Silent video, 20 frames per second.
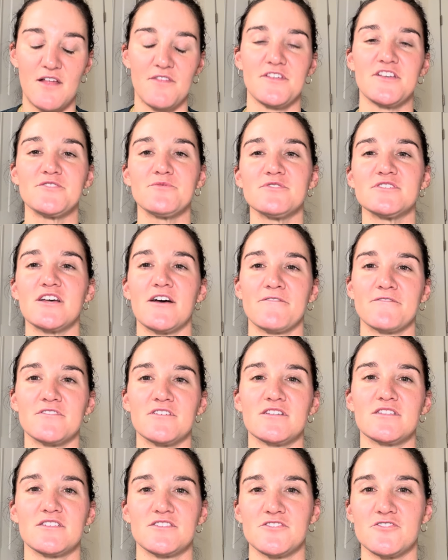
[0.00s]
These were
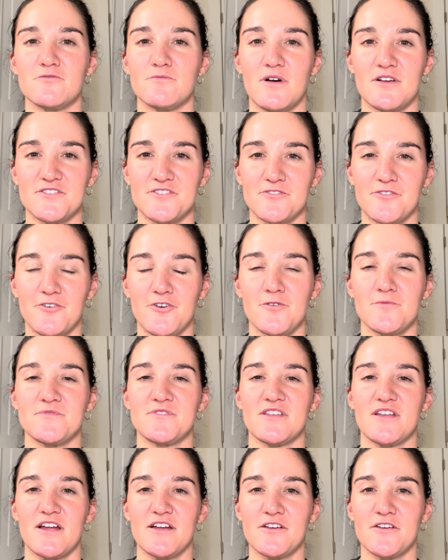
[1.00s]
definitely the two muscle groups
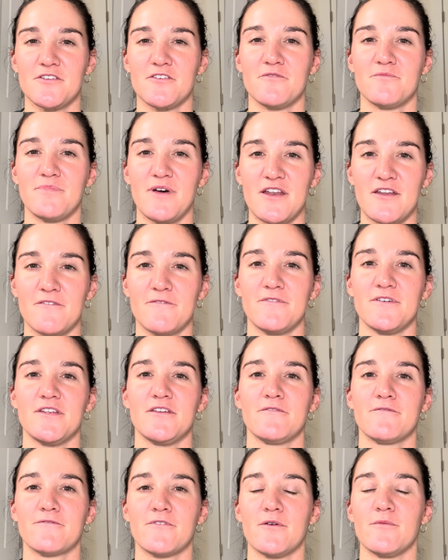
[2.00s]
that I could have
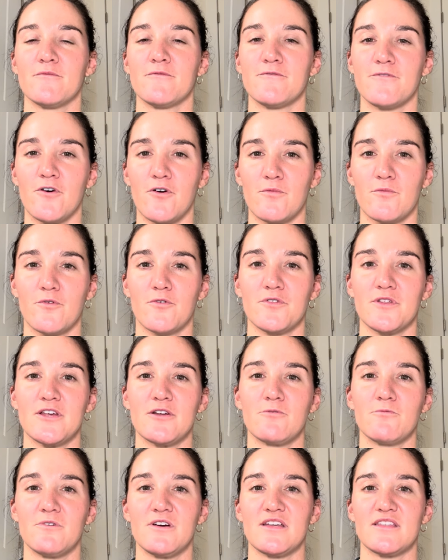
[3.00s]
benefited from foam
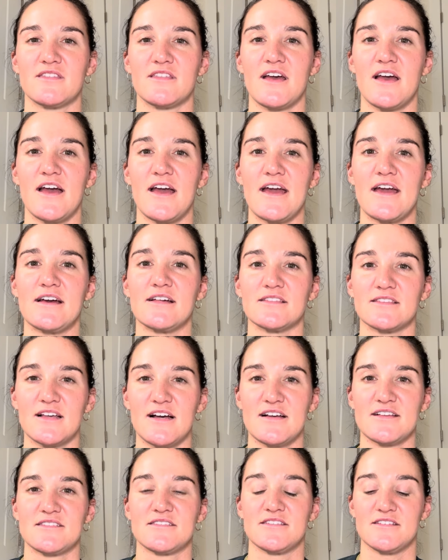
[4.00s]
rolling with a
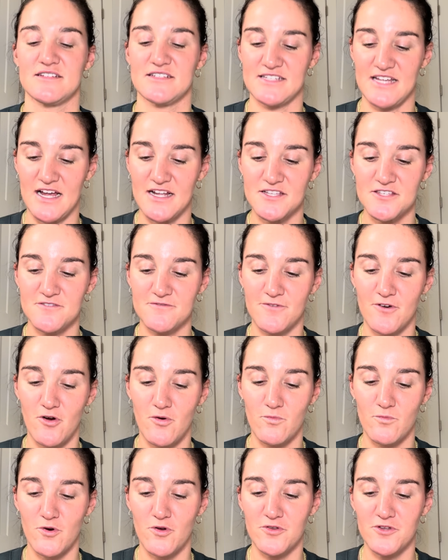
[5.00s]
less dense
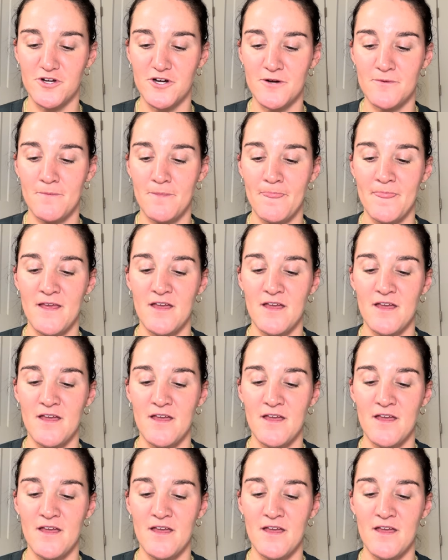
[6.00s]
foam roller.